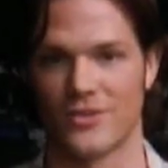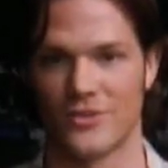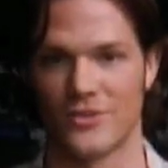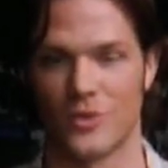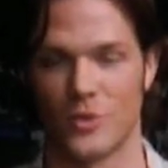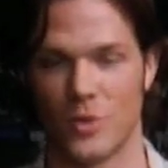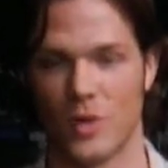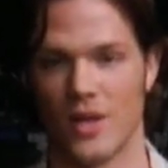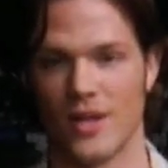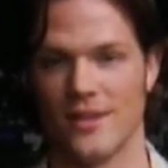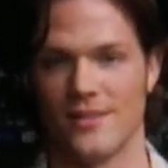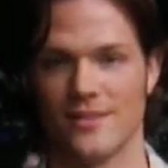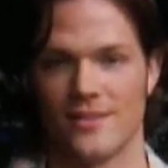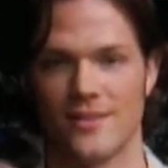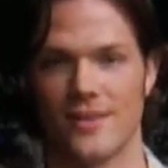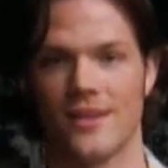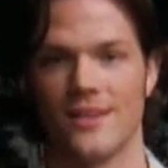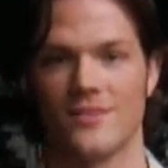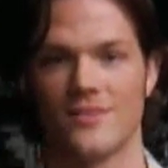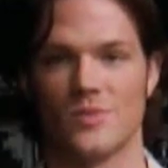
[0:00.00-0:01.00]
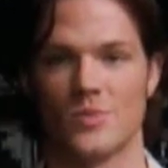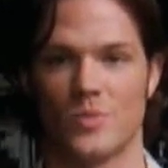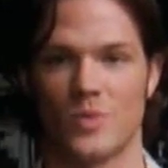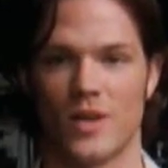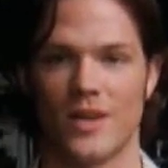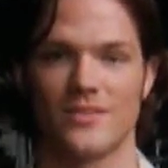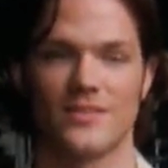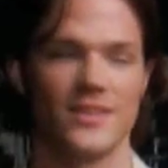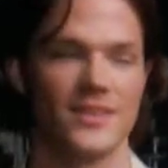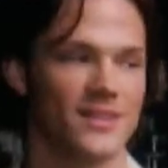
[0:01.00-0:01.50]
I sort of run into things and
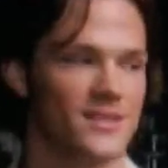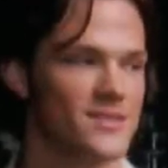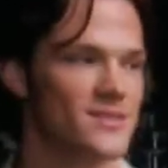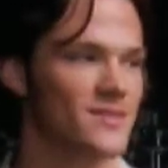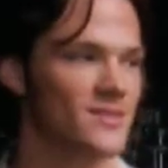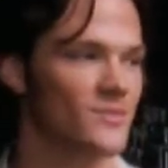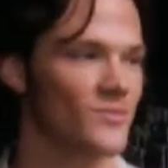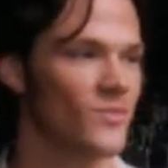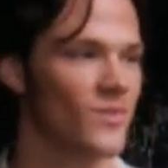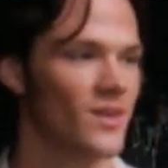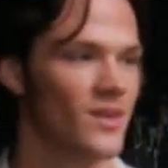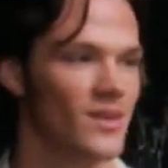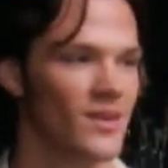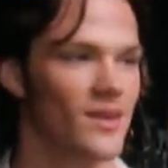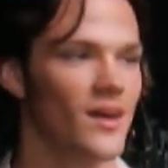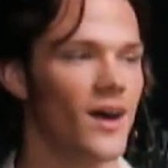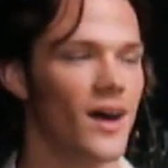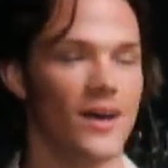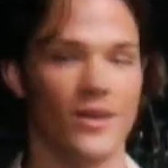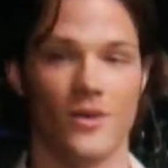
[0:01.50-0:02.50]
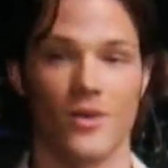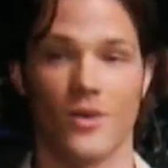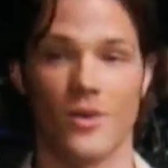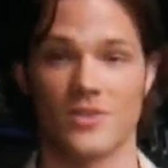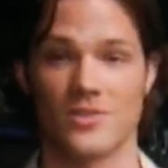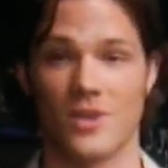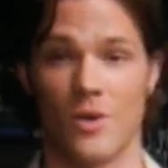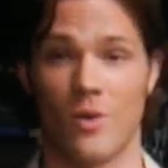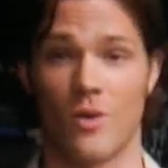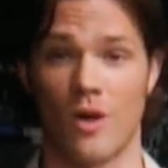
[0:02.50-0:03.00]
break things, and I don't
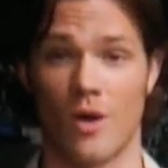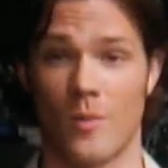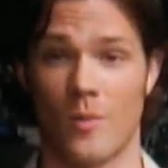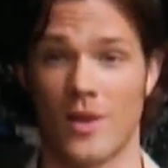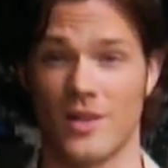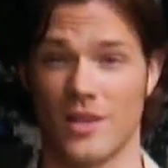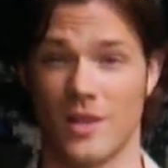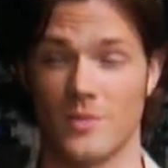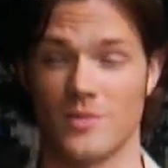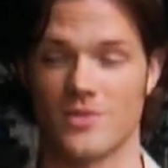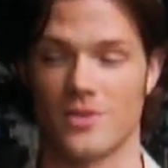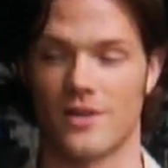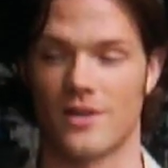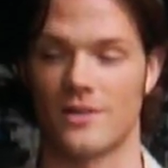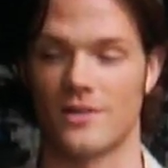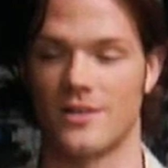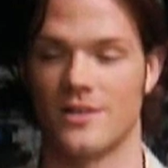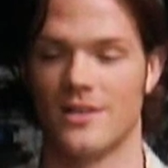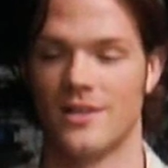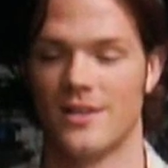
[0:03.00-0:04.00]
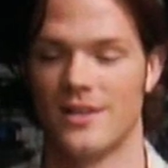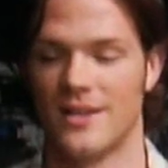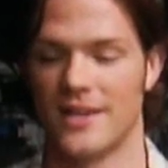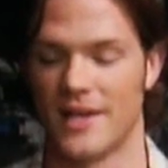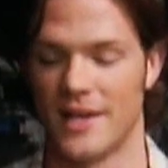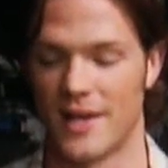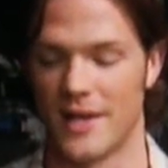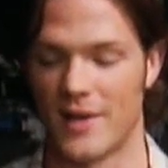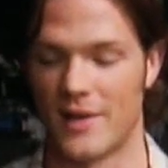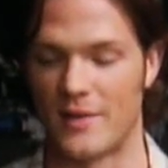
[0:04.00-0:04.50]
always know where all my limbs are.
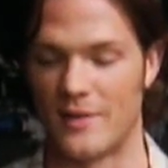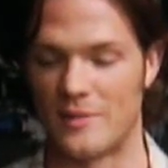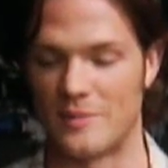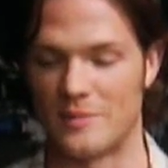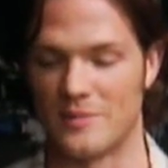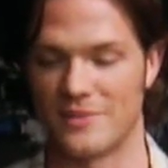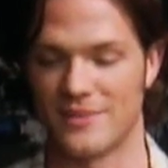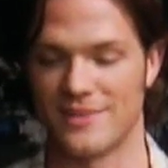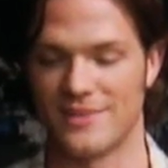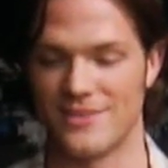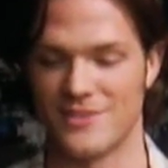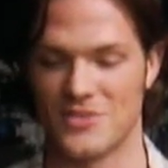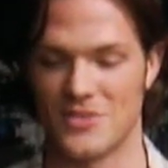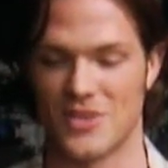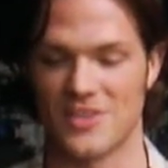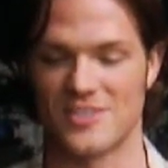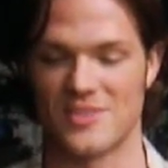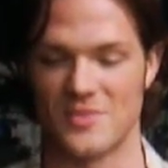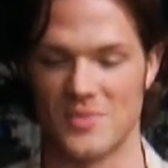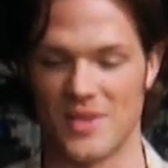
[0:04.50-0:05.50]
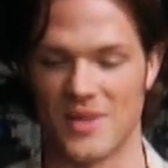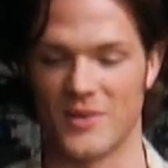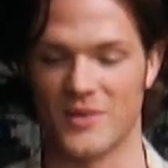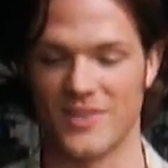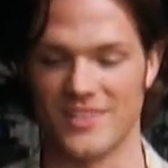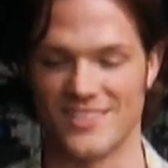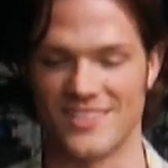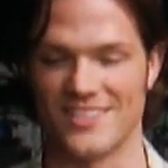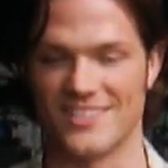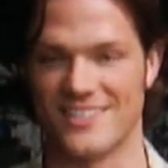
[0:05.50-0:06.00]
Jensen being
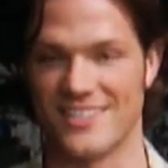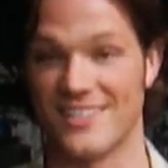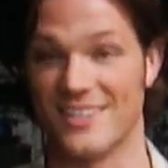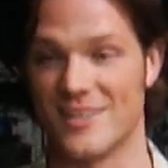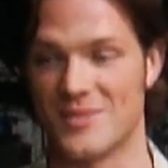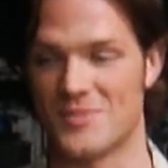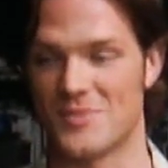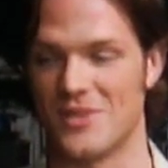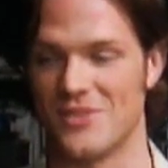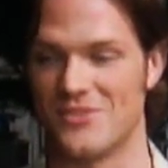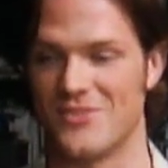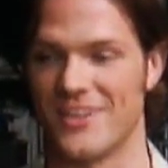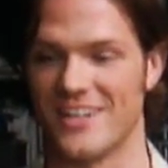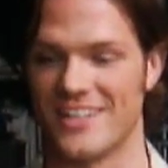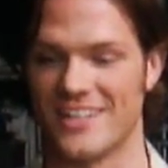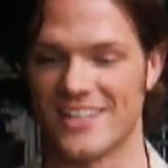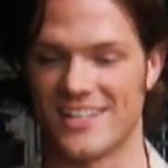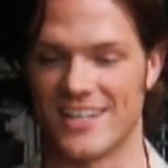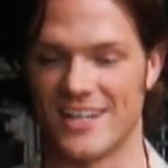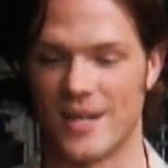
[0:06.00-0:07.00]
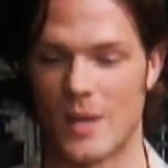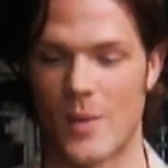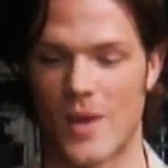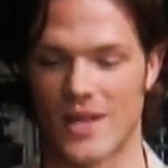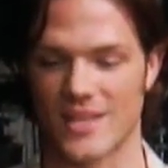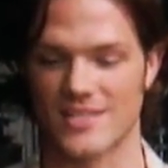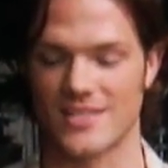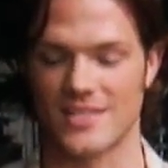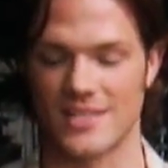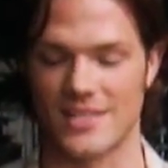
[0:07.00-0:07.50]
Rin Tin Tin, that's pretty funny. I
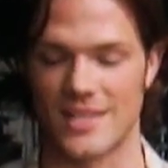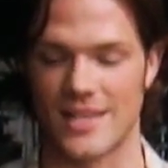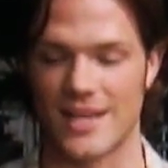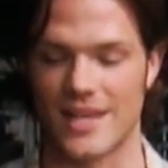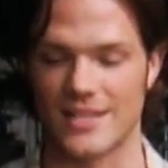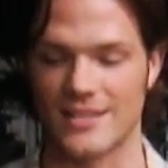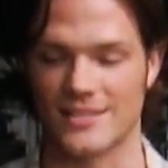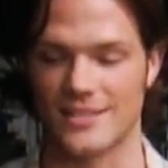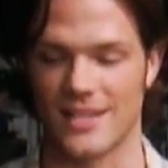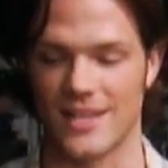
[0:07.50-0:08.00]
could see that.